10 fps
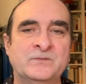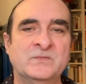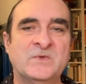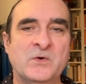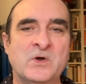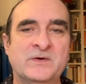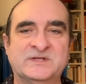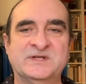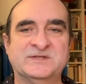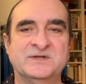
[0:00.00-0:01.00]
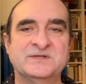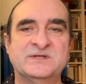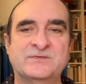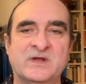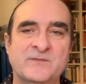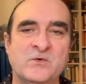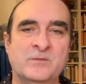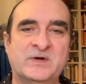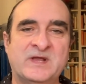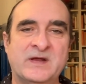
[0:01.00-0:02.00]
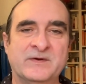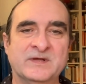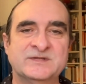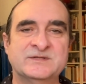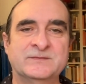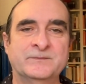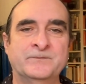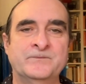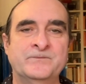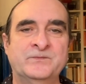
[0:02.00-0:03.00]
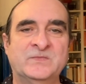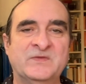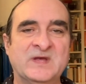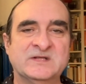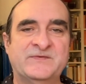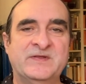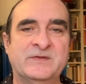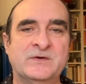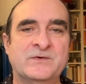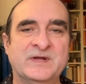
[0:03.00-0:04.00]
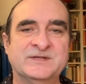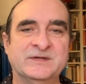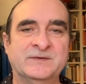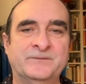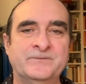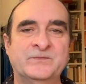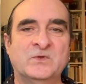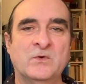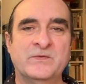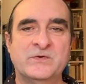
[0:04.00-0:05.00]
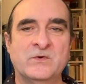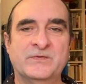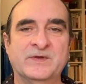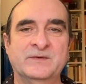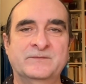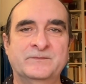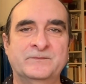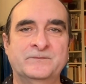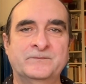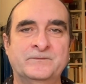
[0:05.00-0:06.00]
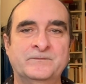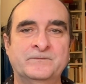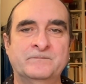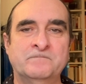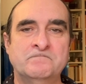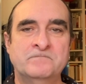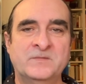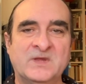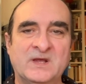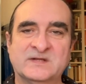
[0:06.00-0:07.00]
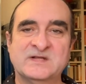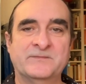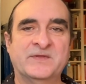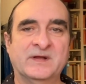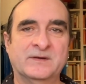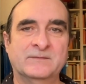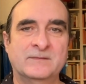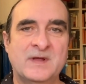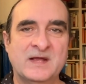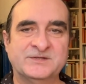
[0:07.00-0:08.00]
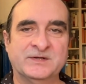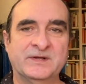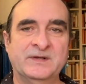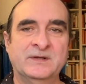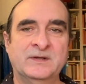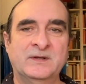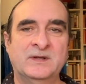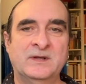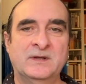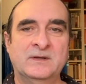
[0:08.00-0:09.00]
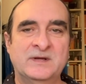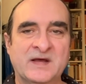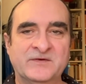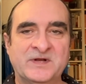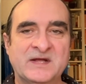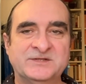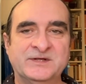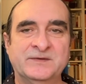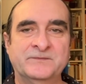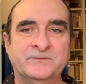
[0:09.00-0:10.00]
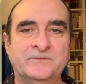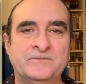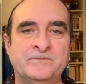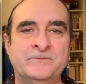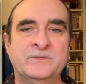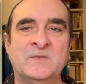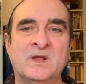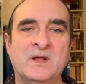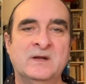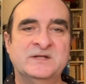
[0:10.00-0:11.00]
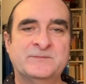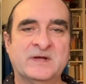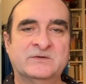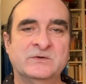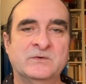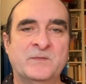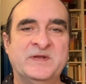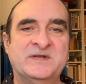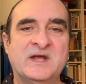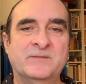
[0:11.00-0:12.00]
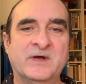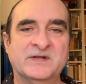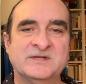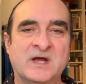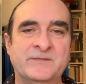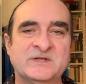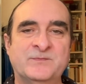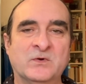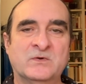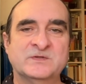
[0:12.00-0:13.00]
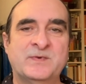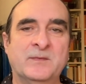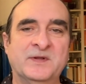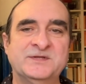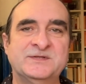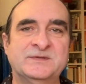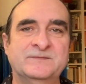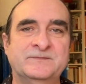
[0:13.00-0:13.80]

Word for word: though her existence is rather more precarious than that of either the narrator or the author. Except that, actually, na verdade, Lispector would be dead by the time this book was published.